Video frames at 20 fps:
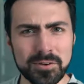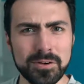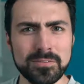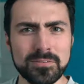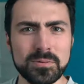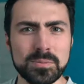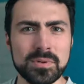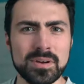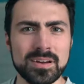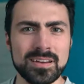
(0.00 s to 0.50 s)

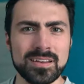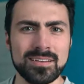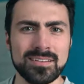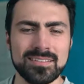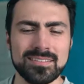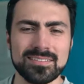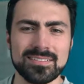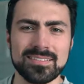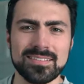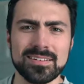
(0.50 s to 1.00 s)
everybody.
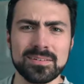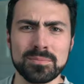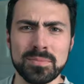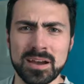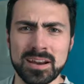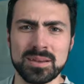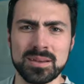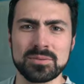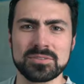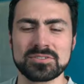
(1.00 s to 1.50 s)
My
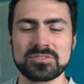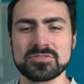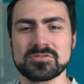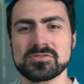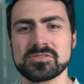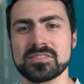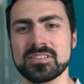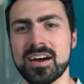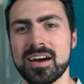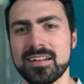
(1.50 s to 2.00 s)
name is
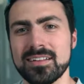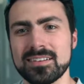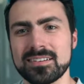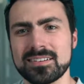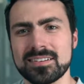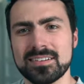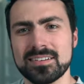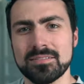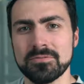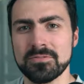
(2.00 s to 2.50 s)
Christian Golick,
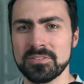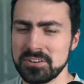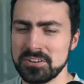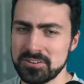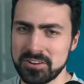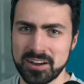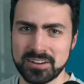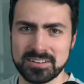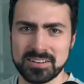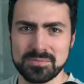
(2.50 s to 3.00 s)
video
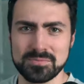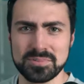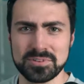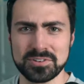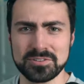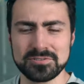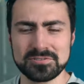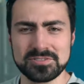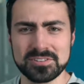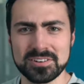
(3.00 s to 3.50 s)
content
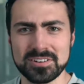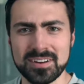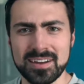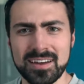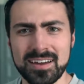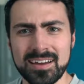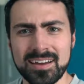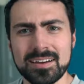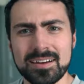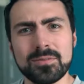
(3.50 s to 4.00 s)
producer.
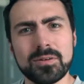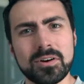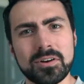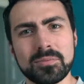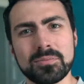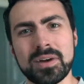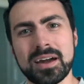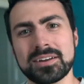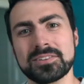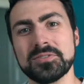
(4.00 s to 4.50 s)
Welcome
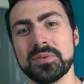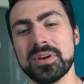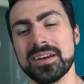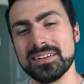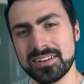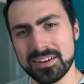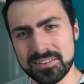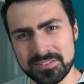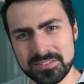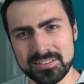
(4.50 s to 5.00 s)
back to
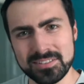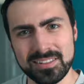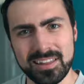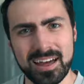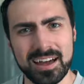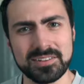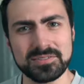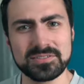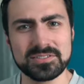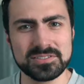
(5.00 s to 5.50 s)
another
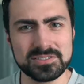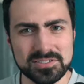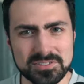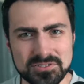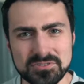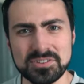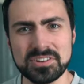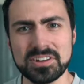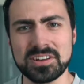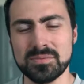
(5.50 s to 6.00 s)
live
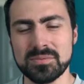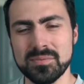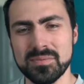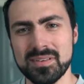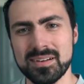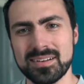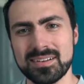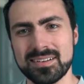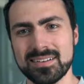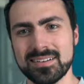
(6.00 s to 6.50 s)
stream.
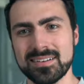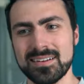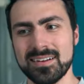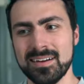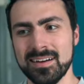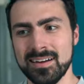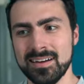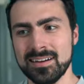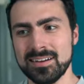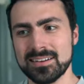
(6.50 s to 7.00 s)

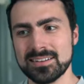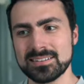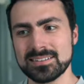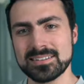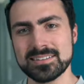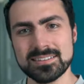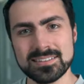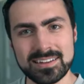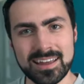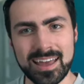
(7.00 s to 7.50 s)

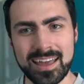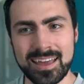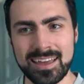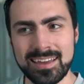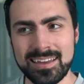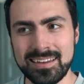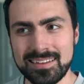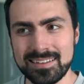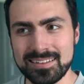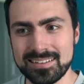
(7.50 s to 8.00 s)

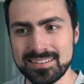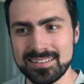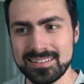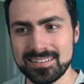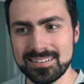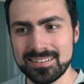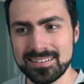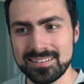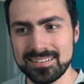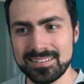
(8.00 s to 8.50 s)
Today
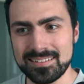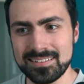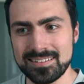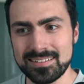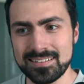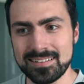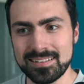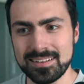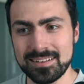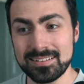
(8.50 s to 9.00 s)

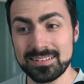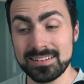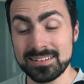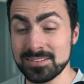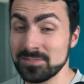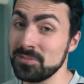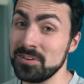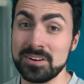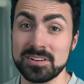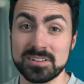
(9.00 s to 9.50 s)
is a
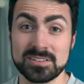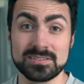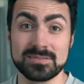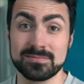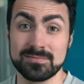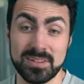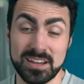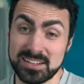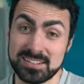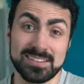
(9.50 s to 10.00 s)
very
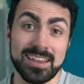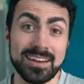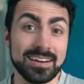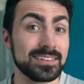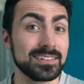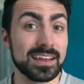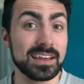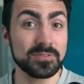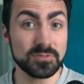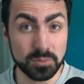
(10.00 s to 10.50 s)
exciting
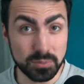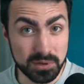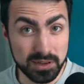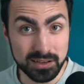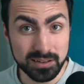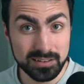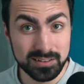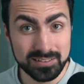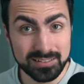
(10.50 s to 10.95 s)
day for me